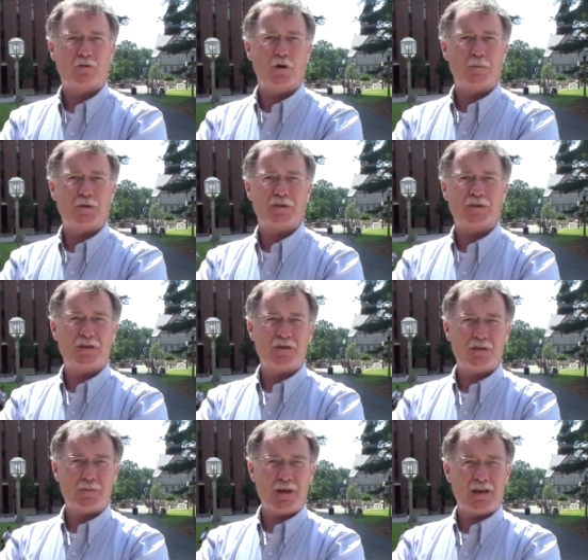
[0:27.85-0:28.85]
corporate
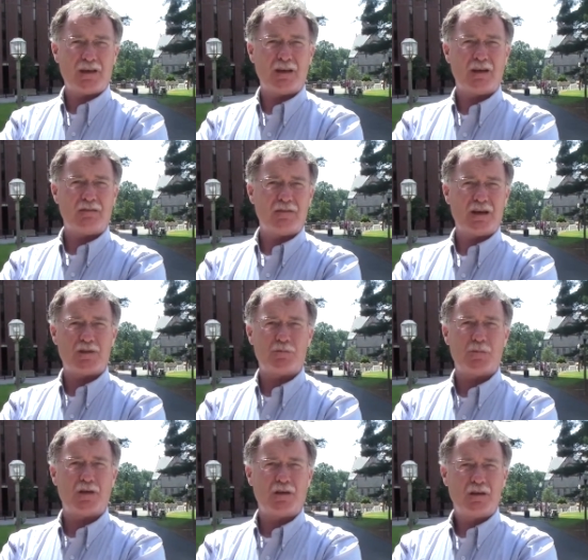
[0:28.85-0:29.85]
decision making,
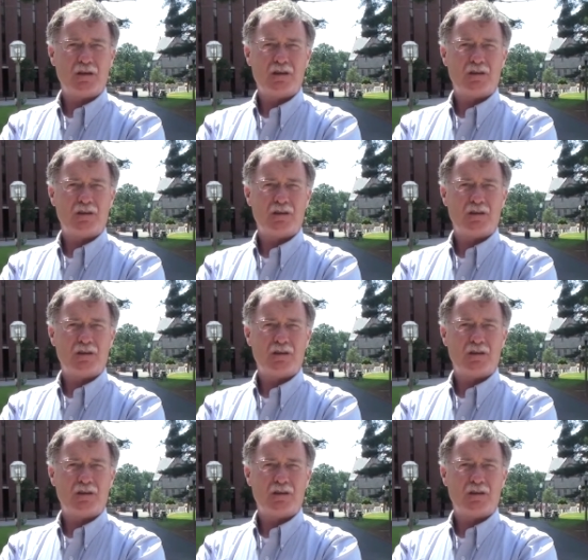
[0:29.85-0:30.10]
investment,